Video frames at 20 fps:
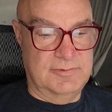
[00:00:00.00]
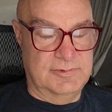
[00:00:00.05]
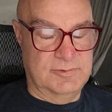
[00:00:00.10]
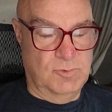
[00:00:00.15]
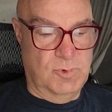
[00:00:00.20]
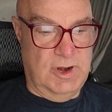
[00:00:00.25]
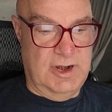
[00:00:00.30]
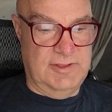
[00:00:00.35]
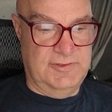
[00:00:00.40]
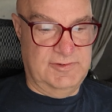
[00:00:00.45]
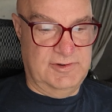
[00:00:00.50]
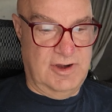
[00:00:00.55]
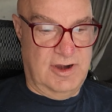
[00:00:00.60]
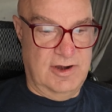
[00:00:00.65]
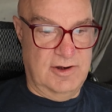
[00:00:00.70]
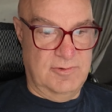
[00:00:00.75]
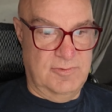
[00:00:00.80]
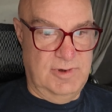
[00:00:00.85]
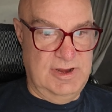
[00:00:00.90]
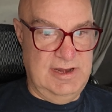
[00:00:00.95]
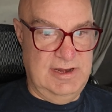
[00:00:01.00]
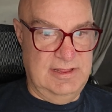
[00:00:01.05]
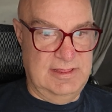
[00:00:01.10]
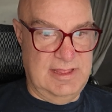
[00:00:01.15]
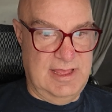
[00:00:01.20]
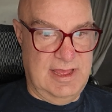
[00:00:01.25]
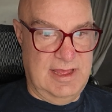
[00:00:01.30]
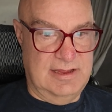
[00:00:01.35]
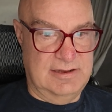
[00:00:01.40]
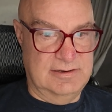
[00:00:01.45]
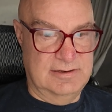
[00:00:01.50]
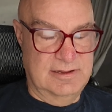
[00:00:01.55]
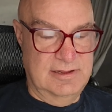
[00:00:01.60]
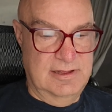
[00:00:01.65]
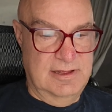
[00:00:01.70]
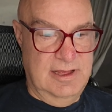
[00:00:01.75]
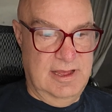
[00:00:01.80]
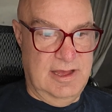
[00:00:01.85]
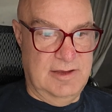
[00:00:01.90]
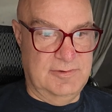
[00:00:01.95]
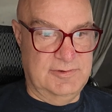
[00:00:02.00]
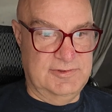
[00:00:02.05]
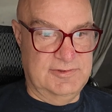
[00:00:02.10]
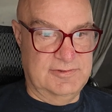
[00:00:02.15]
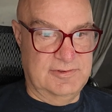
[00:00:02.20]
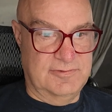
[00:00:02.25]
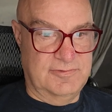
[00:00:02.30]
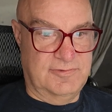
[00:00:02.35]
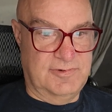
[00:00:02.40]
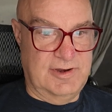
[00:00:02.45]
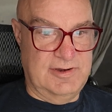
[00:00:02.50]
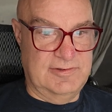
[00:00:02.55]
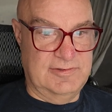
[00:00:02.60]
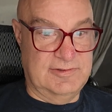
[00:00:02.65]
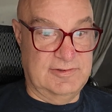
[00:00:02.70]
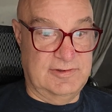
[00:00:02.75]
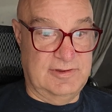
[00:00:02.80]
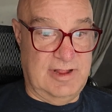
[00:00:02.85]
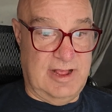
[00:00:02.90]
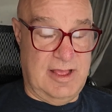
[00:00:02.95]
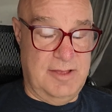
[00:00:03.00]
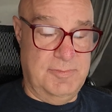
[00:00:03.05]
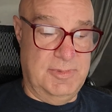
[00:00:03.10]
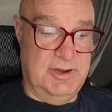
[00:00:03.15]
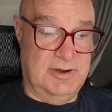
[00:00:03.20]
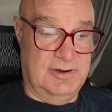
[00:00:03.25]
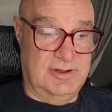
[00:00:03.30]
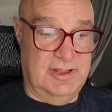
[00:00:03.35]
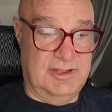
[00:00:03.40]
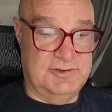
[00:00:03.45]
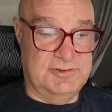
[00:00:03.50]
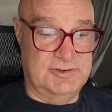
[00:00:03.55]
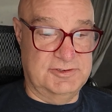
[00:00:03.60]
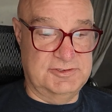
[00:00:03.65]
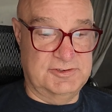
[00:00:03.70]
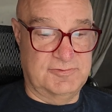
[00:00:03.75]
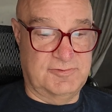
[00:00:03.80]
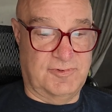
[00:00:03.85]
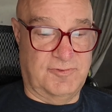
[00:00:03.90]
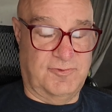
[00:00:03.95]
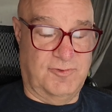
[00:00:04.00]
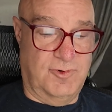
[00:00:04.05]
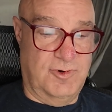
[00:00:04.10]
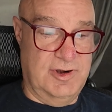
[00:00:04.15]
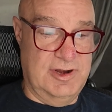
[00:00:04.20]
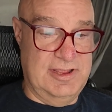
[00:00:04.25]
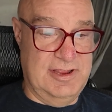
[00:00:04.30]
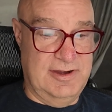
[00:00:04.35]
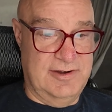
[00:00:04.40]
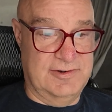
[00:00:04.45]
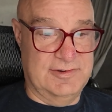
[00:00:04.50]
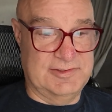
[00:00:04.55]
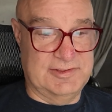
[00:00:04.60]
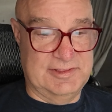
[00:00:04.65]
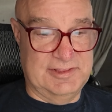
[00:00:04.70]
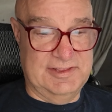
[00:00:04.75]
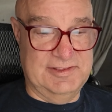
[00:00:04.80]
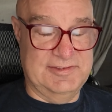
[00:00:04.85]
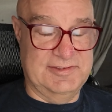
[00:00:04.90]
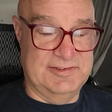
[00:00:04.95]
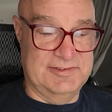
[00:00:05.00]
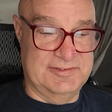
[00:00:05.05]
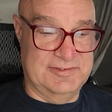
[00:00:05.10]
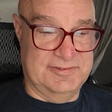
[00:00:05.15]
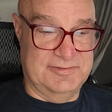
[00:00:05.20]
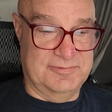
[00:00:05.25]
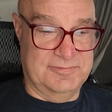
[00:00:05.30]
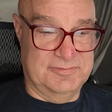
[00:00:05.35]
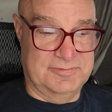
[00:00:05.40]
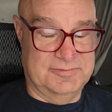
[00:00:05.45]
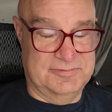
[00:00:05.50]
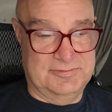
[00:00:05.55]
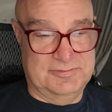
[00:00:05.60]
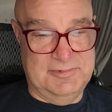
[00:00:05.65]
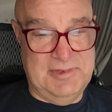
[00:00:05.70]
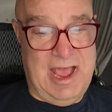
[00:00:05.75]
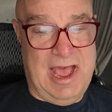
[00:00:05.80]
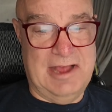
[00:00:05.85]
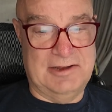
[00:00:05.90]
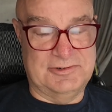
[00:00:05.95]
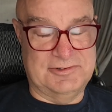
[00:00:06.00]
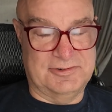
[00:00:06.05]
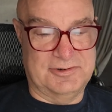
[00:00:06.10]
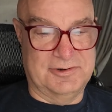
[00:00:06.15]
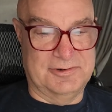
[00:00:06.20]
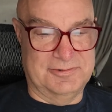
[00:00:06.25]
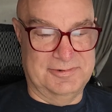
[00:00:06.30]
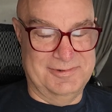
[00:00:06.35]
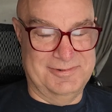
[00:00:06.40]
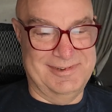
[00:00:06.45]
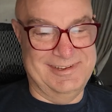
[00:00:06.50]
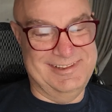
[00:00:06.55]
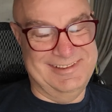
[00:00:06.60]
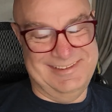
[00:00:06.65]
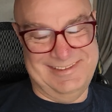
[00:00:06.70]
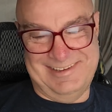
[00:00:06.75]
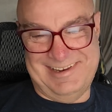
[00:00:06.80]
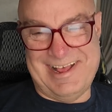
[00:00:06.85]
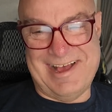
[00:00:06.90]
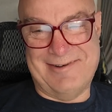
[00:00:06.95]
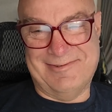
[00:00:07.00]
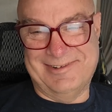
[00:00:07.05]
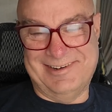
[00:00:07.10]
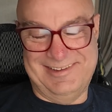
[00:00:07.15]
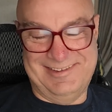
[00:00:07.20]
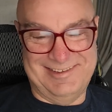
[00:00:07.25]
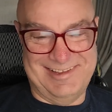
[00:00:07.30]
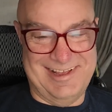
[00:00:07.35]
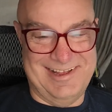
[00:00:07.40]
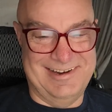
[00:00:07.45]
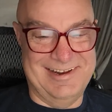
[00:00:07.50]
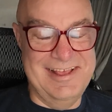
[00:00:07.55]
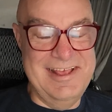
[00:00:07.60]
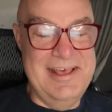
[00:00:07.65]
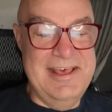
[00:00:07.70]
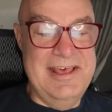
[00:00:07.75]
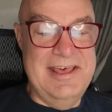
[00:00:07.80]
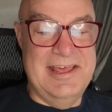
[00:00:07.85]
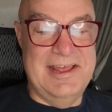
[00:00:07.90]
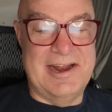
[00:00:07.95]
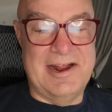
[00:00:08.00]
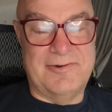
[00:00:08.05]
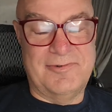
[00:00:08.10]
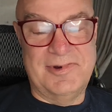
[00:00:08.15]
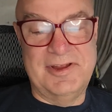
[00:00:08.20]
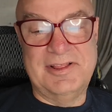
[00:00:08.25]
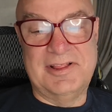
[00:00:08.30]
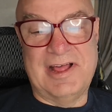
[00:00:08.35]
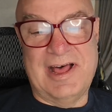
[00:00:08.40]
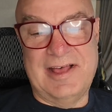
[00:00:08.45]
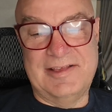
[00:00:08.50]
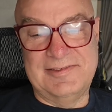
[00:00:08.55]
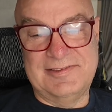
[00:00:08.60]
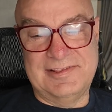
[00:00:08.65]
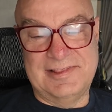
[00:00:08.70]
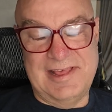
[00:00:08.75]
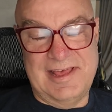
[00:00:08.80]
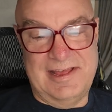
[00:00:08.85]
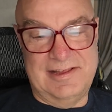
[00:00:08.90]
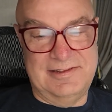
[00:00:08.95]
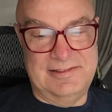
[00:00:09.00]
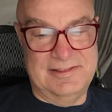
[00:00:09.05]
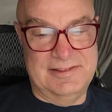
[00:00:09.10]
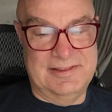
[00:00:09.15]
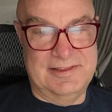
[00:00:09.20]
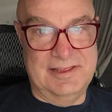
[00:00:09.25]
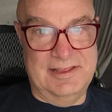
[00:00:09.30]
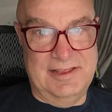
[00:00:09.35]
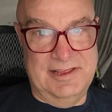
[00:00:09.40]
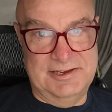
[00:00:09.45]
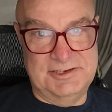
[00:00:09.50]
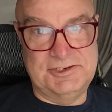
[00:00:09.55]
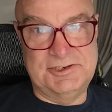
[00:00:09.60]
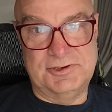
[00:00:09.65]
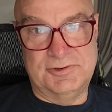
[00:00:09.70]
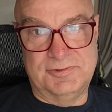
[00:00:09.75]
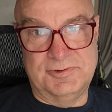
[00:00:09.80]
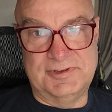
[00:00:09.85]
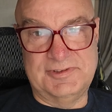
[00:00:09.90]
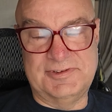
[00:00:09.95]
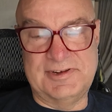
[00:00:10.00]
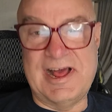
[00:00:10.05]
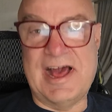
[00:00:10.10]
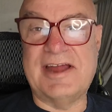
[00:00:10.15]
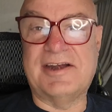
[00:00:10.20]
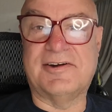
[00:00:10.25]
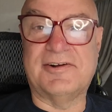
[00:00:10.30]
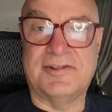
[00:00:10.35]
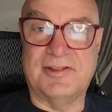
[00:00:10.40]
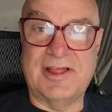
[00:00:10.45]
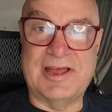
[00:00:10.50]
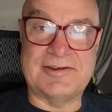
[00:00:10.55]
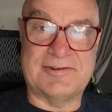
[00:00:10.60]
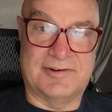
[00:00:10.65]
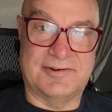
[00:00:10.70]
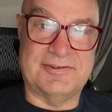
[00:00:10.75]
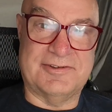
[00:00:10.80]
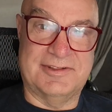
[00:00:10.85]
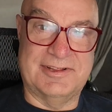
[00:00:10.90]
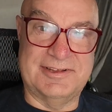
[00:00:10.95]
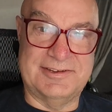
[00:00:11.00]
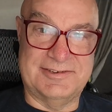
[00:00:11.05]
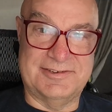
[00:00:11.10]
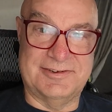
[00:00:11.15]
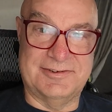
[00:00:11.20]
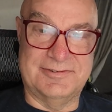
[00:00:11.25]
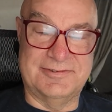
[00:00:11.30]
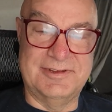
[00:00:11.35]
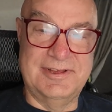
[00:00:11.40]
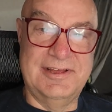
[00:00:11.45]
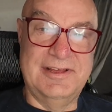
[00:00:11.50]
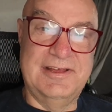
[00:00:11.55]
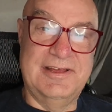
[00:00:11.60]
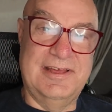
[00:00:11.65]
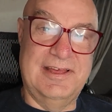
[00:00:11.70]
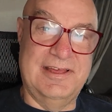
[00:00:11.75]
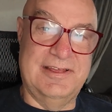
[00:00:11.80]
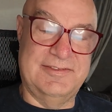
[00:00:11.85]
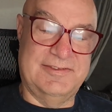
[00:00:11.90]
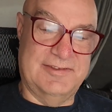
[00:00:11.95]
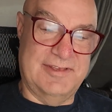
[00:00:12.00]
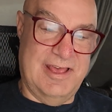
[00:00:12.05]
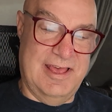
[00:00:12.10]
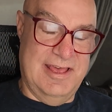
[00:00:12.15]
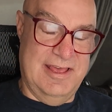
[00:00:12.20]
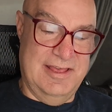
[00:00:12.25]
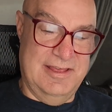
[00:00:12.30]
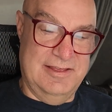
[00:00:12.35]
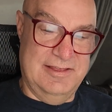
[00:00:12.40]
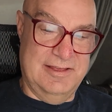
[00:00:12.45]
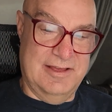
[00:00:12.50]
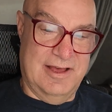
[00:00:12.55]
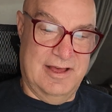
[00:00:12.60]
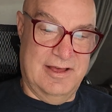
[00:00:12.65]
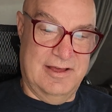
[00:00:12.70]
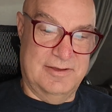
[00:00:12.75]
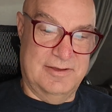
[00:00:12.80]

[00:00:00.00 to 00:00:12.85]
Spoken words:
When I started reading that, I was afraid because I've been an electrician for 40 years and this is not true. It's not what he said. And I realized that the issue is not an electrical issue. It's a